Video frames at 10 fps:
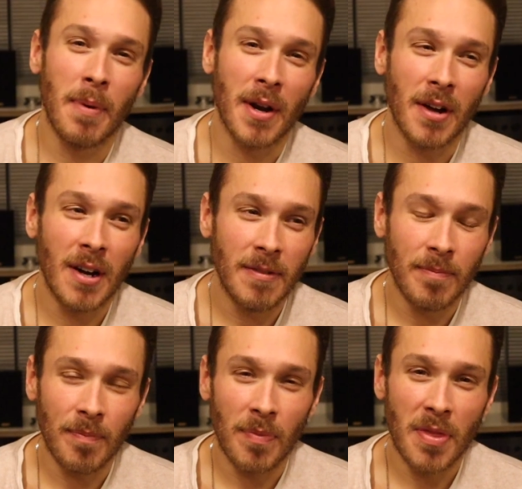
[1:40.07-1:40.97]
But
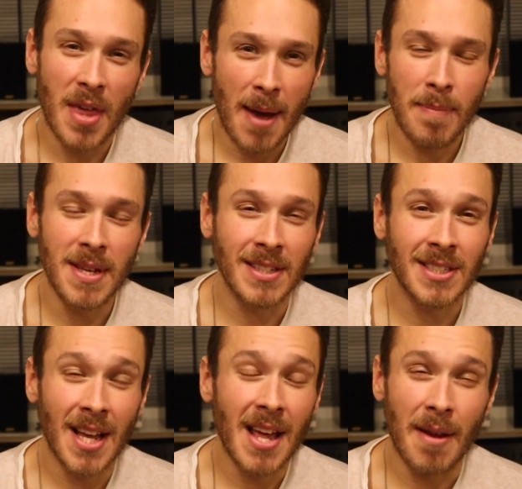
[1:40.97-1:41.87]
um, that being
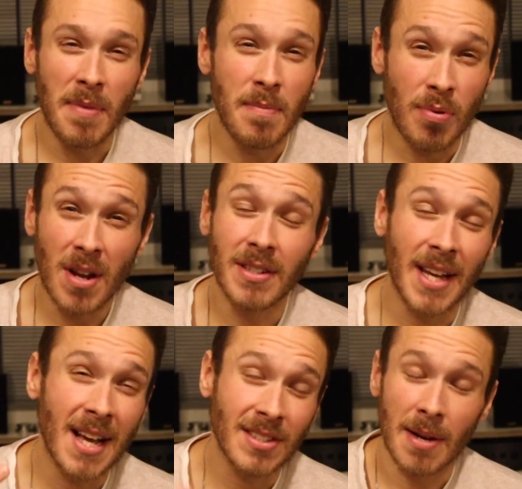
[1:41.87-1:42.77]
said, I mean,
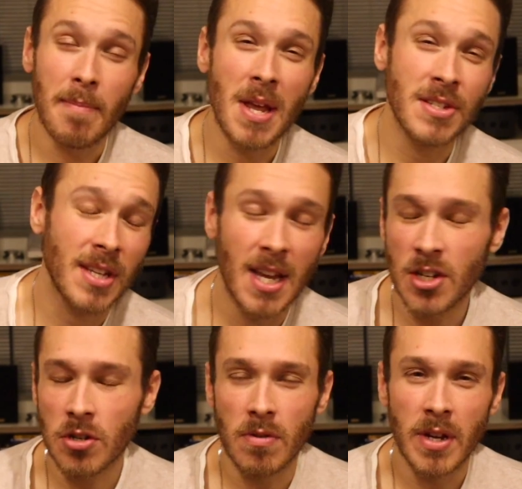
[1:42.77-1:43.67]
Breitling has an amazing
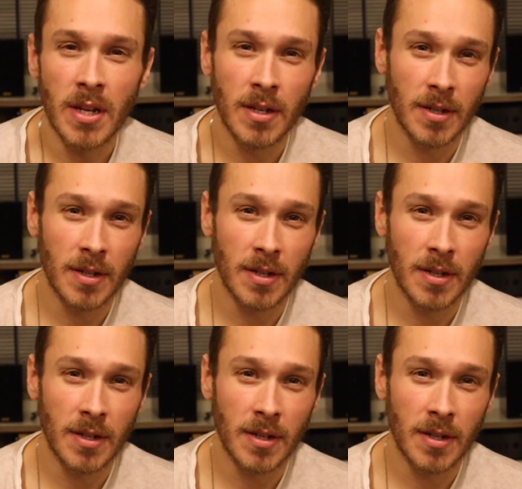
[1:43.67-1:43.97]
history.